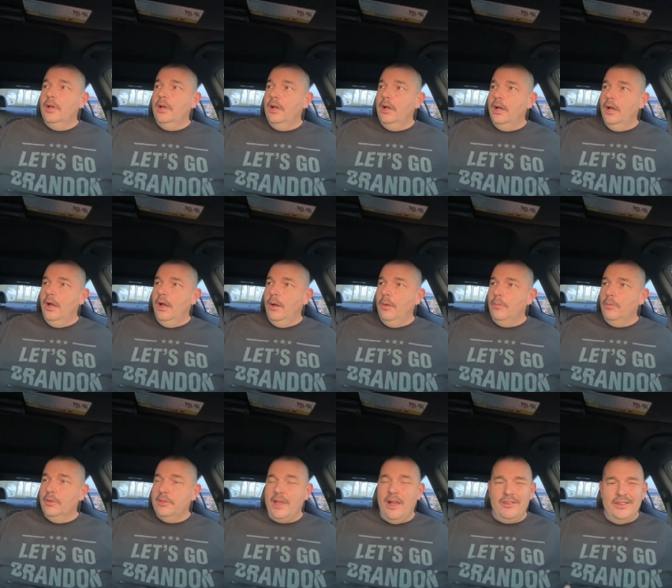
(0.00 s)
um,
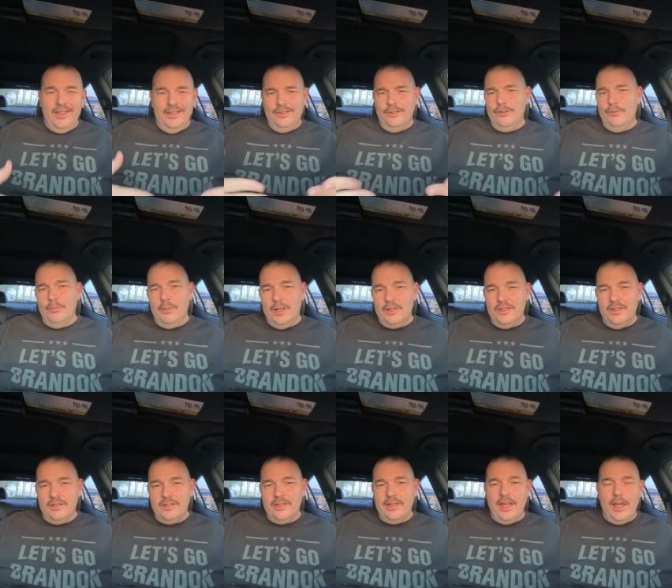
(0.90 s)
without getting too much
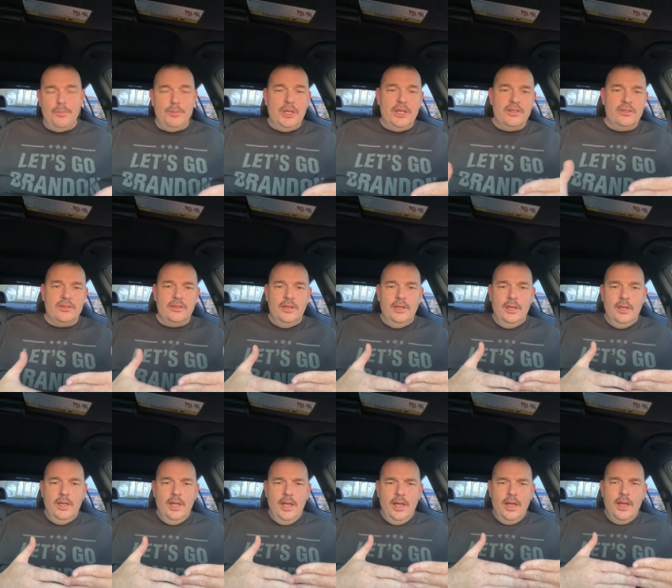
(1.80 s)
into that because
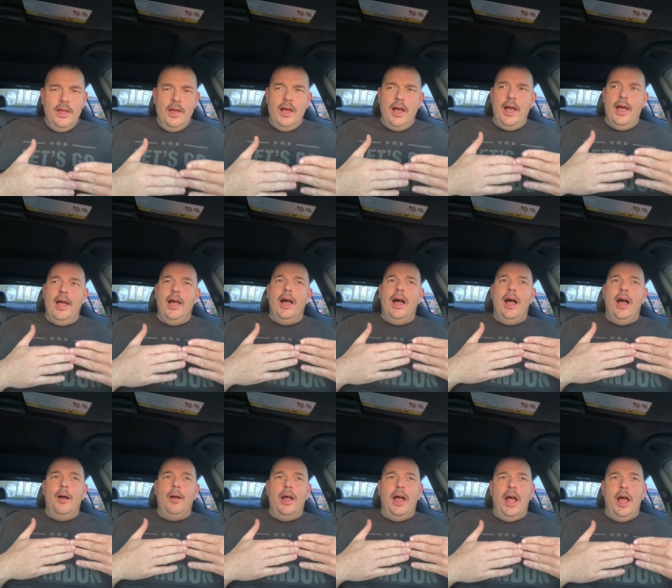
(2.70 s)
I,
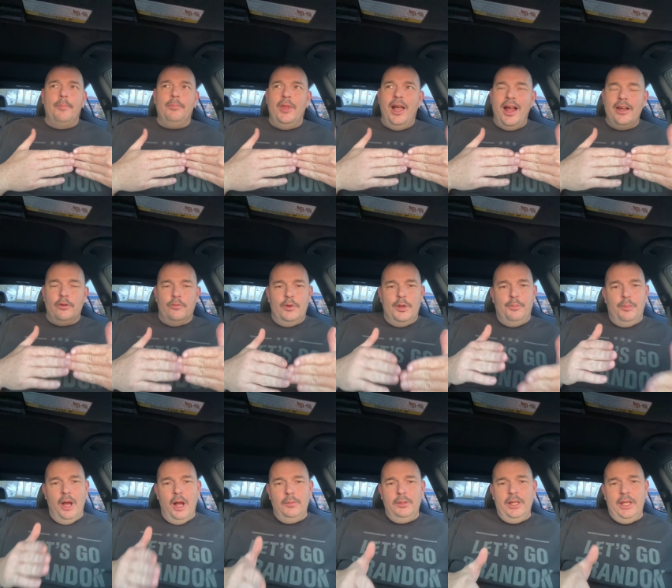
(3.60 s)
I, I'm not a
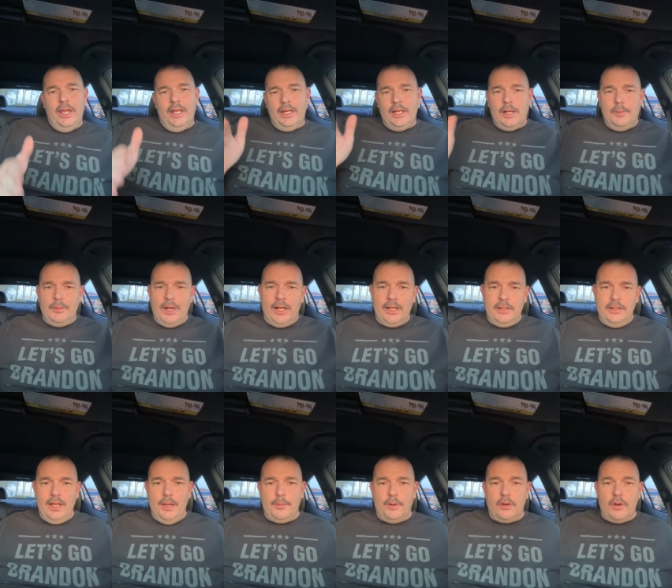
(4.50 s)
Republican and I'm not a
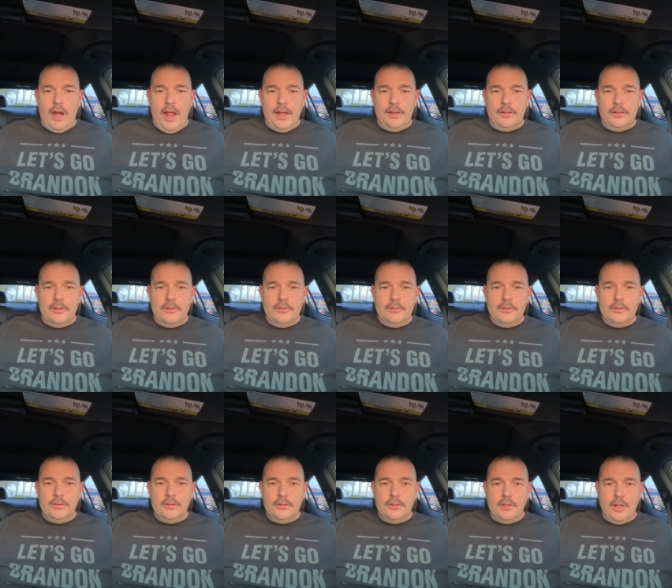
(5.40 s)
Democrat.
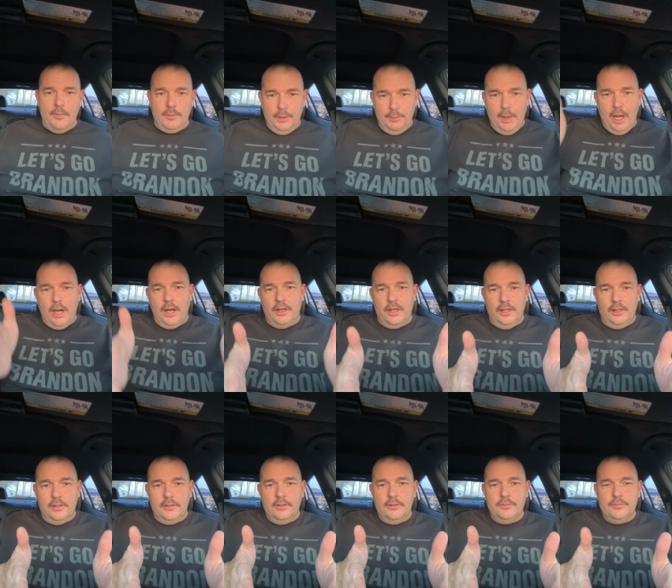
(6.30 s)
I'm an American.
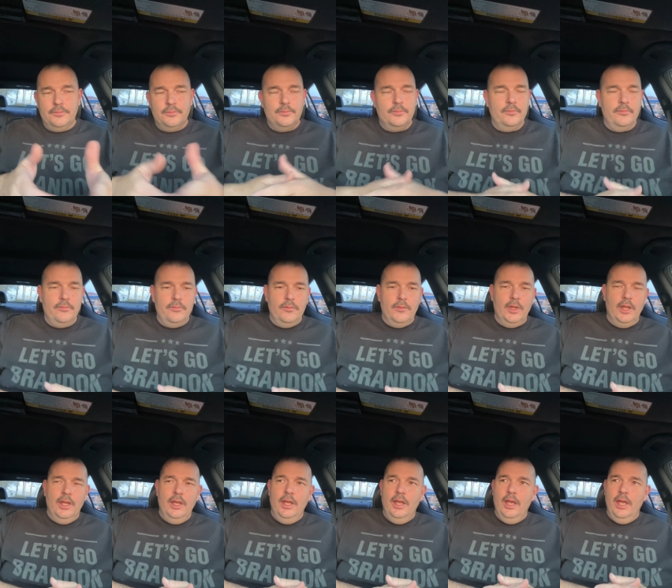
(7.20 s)

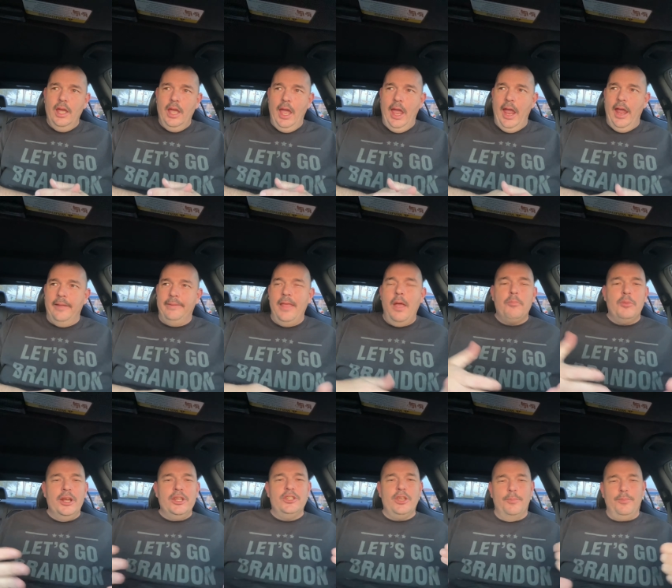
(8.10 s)
And that
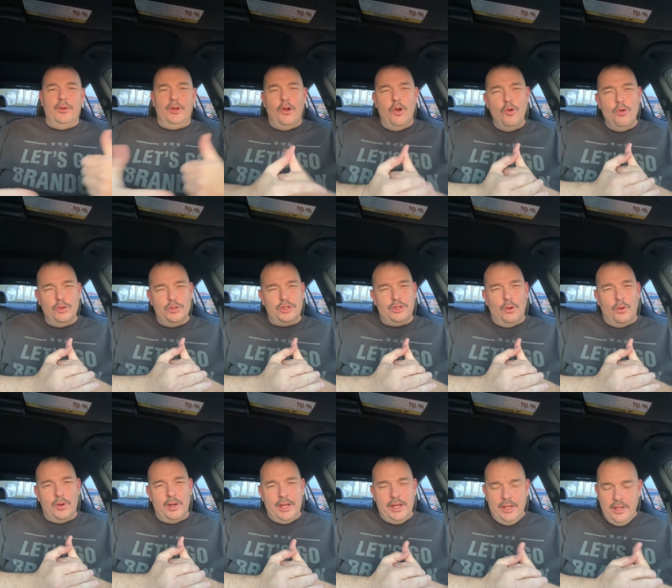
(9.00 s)
brings up a cool
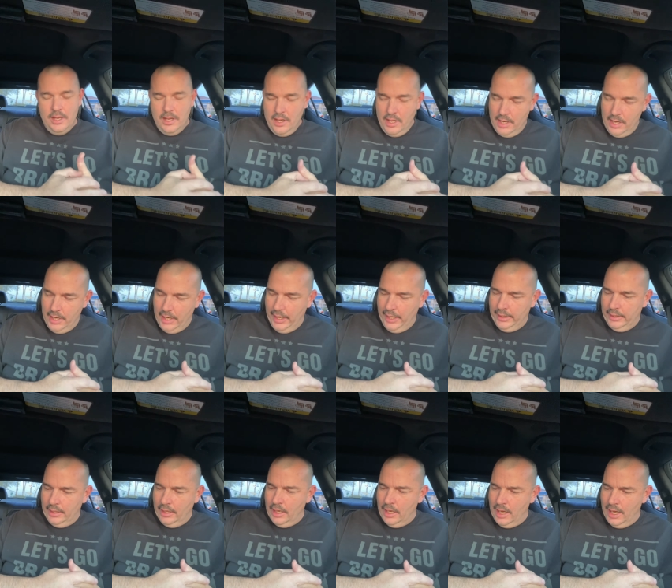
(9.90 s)
story.
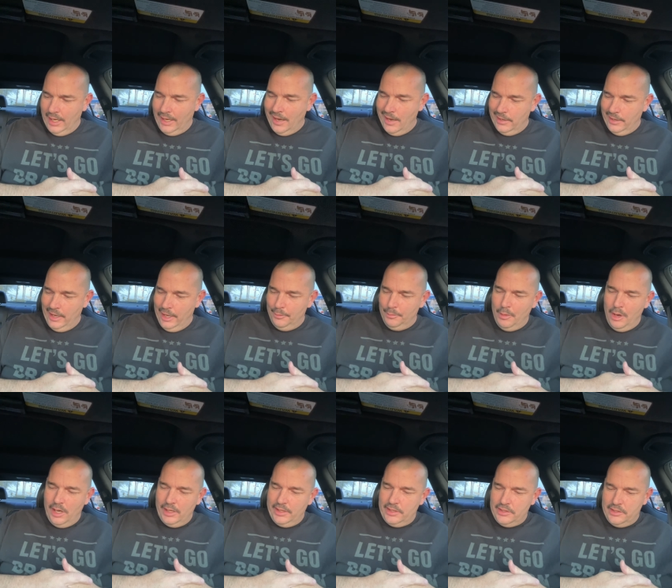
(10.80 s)
And uh, I kind of
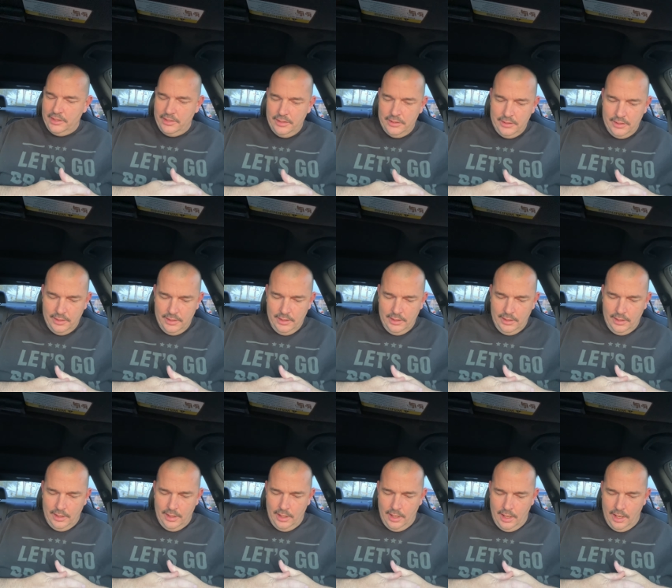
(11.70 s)
admonished
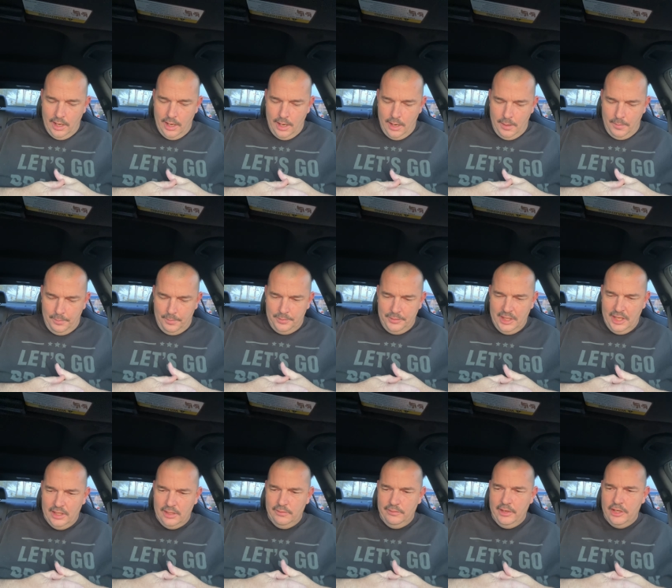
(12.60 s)
um, the
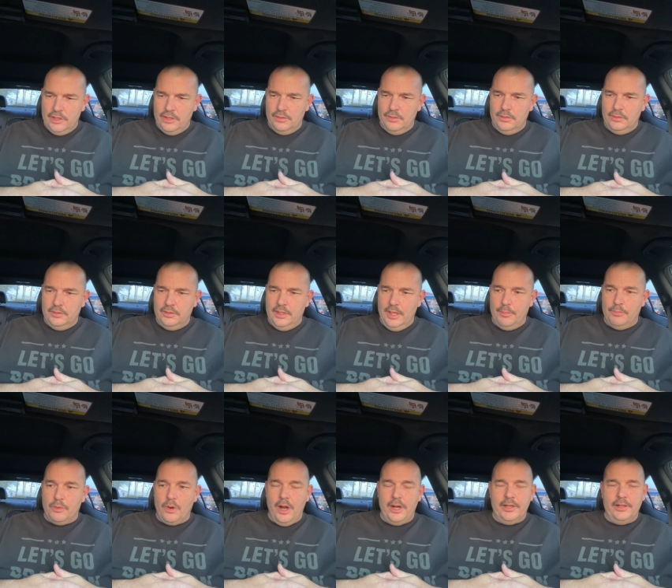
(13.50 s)
individual that
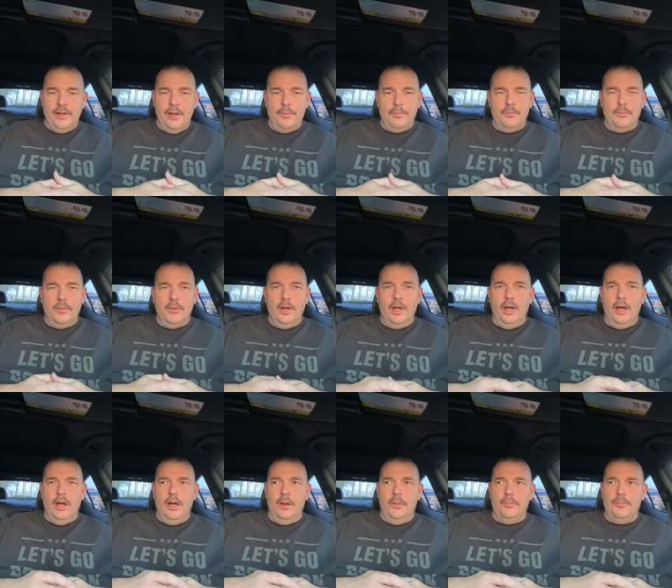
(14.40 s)
brought it up.
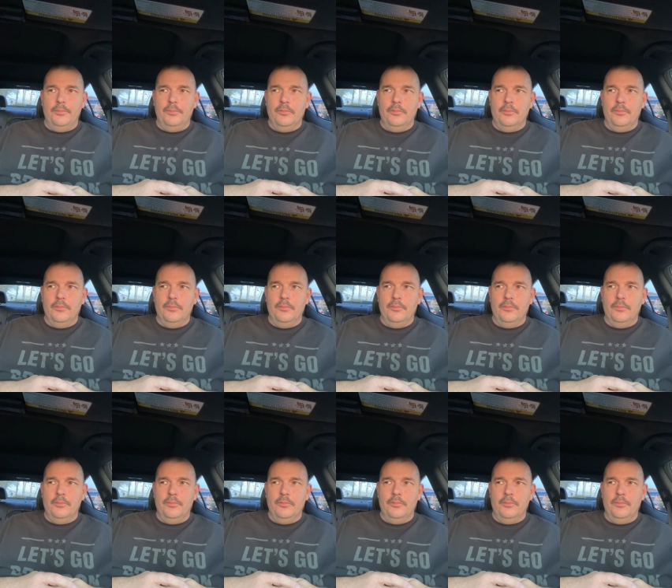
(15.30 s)
Um,